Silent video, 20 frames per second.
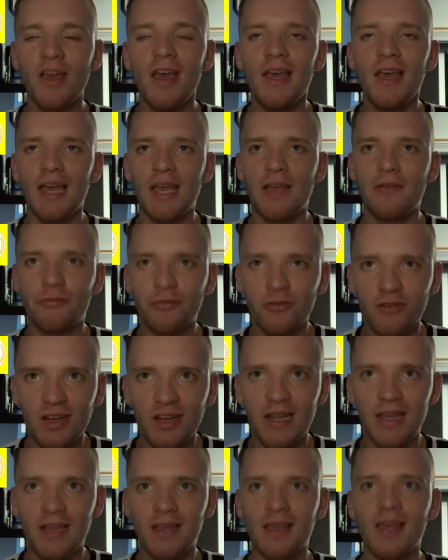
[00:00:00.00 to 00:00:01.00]
a
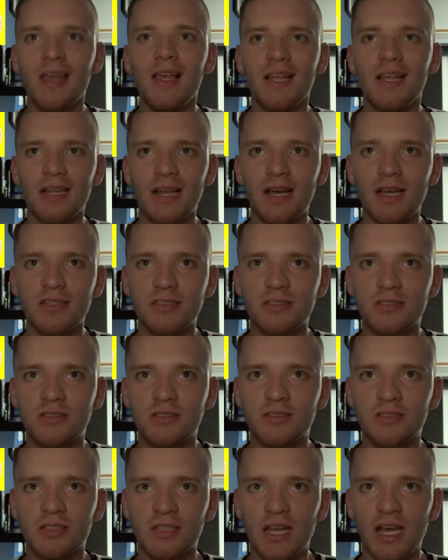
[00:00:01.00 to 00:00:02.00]
thrilling
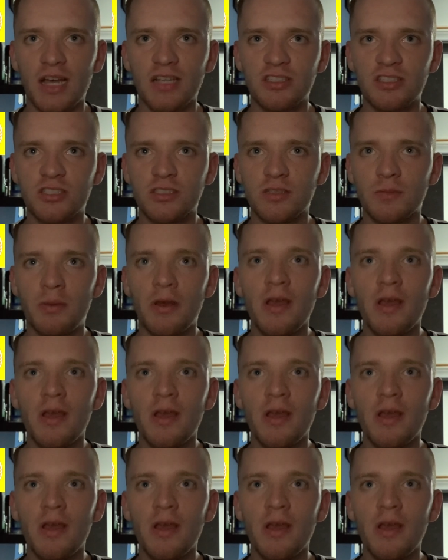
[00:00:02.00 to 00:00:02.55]
last gasp